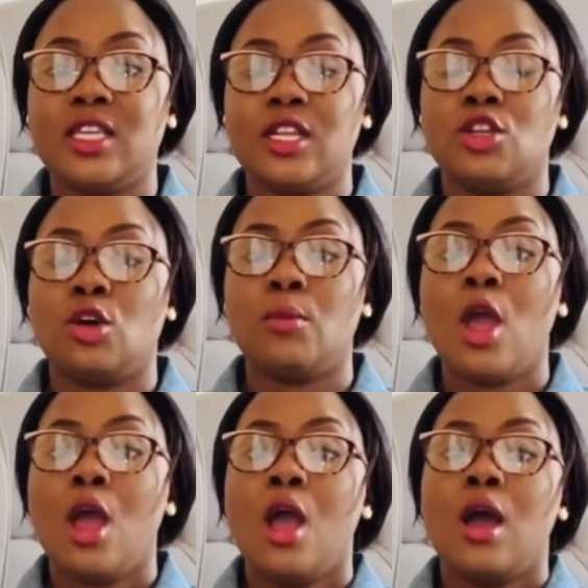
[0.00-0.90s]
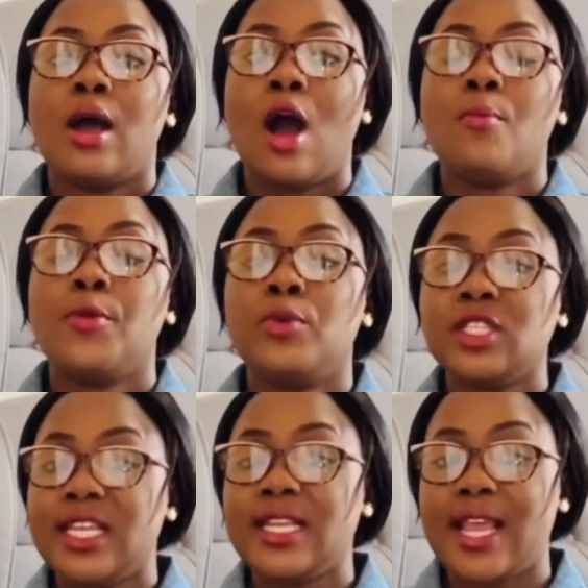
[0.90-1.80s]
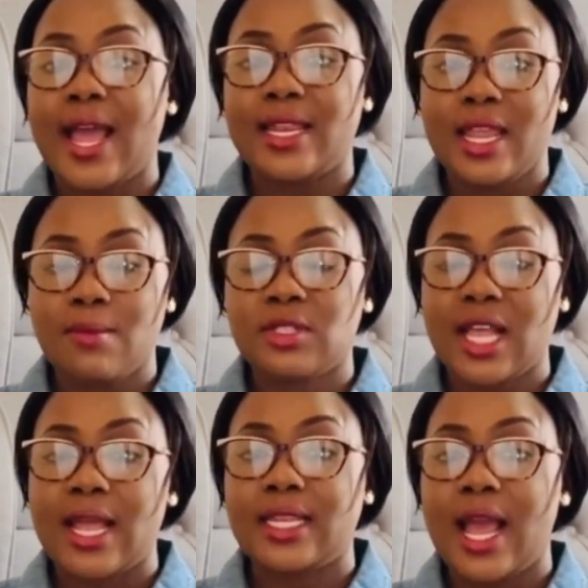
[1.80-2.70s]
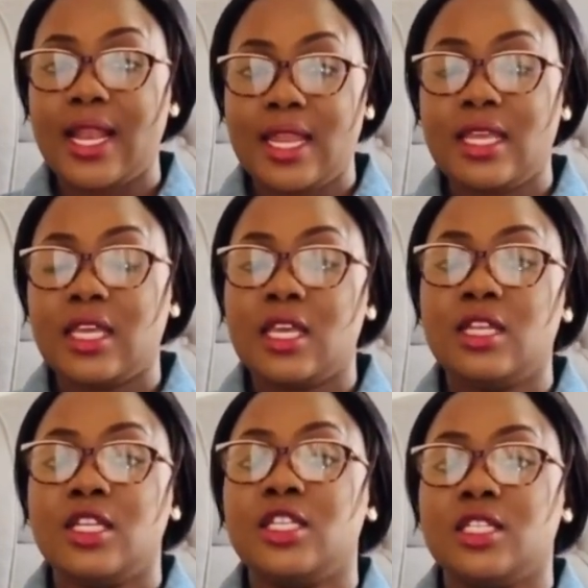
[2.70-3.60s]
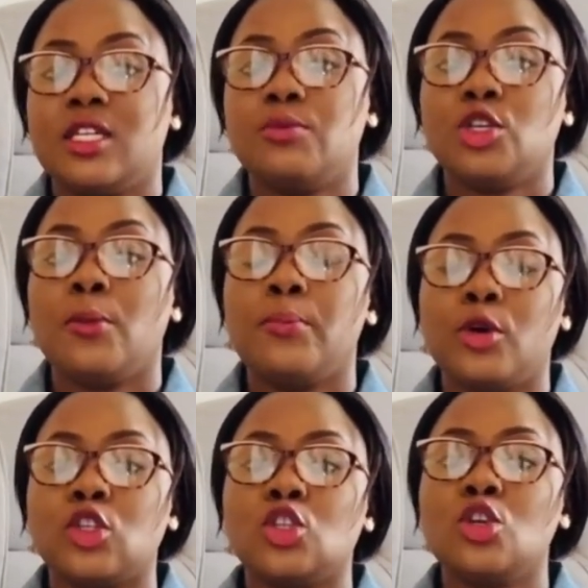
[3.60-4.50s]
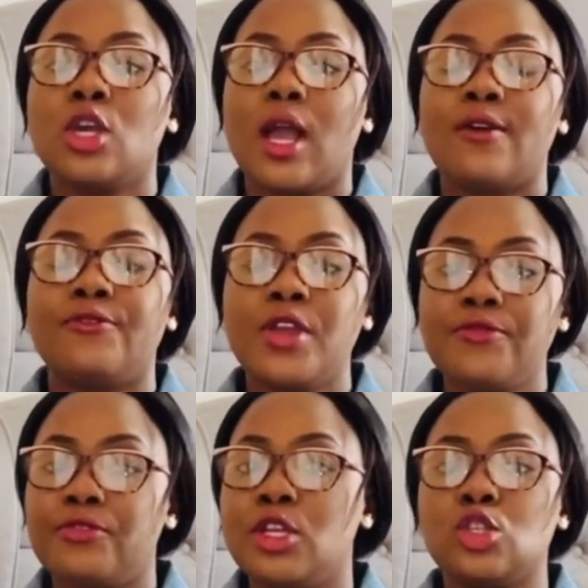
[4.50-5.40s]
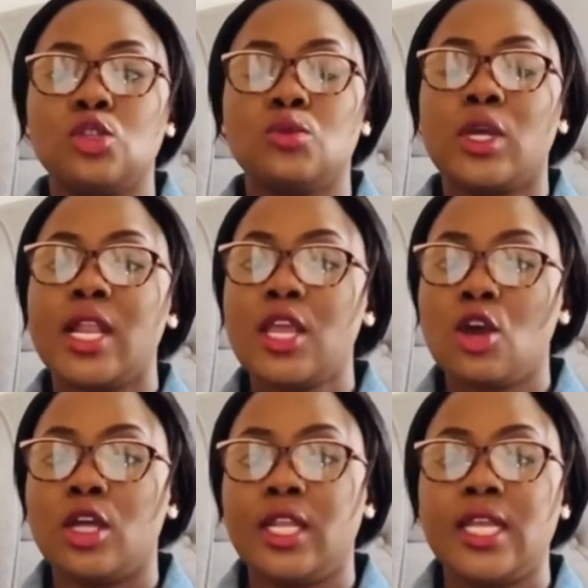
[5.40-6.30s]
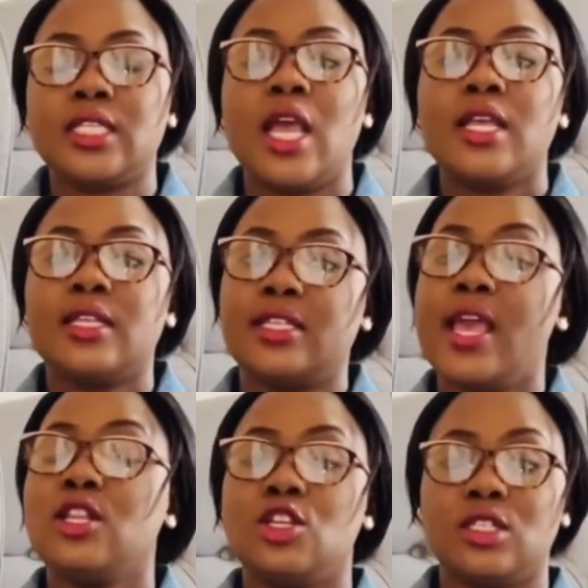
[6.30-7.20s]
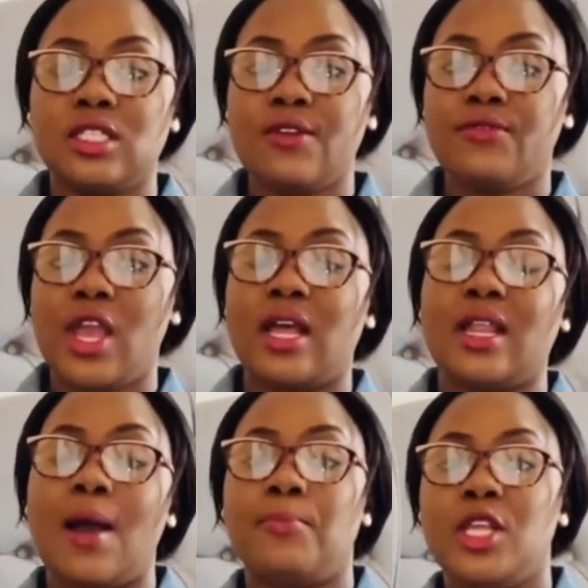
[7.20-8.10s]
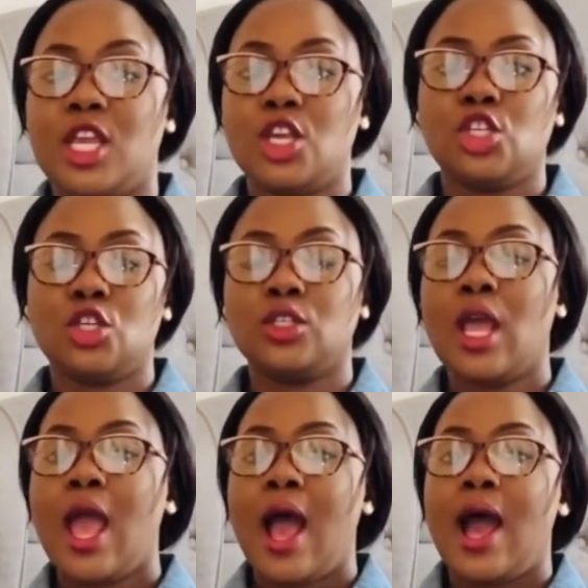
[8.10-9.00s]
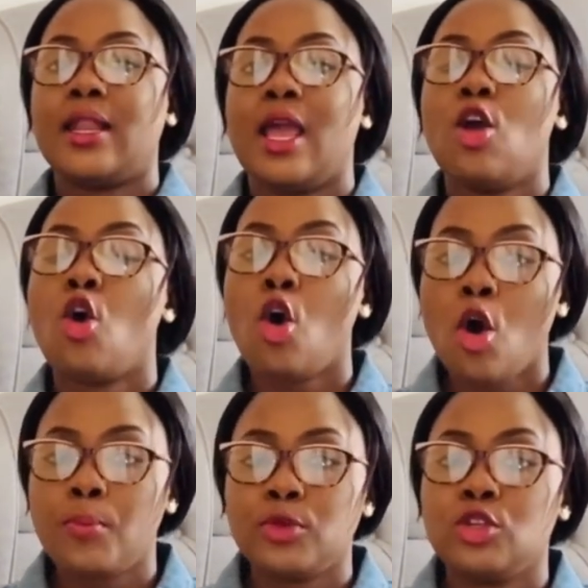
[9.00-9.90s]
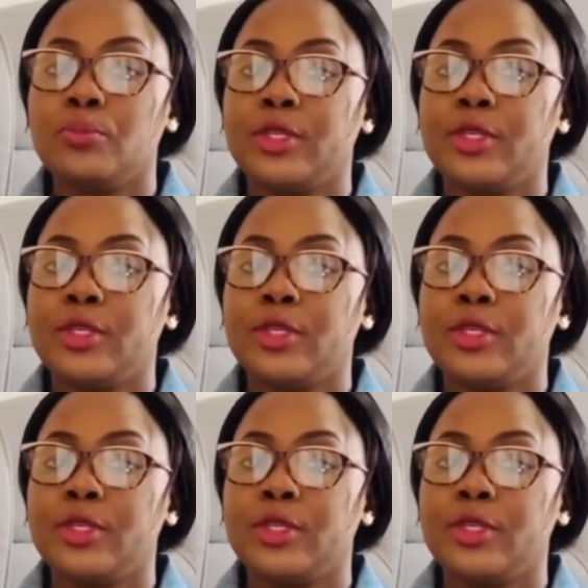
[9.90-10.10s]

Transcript: Kingdom. I'll be putting their names and their link in the description box, so you can feel free to click on it, send your CV and application, and I hope you'll be